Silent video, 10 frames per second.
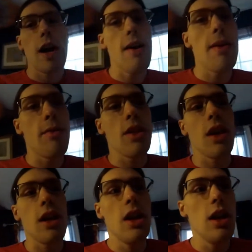I have everything
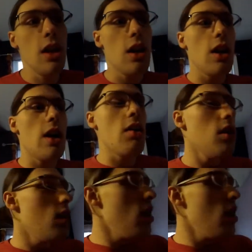I needed in there.